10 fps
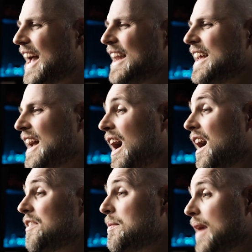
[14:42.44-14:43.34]
any
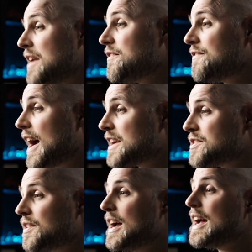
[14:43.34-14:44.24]
other
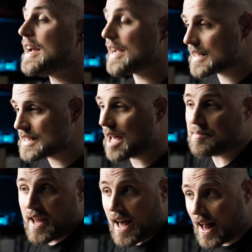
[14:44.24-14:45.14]
manufacturer
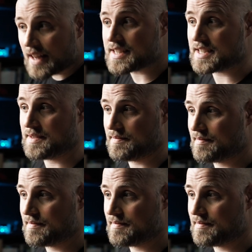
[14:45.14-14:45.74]
except Halcyon.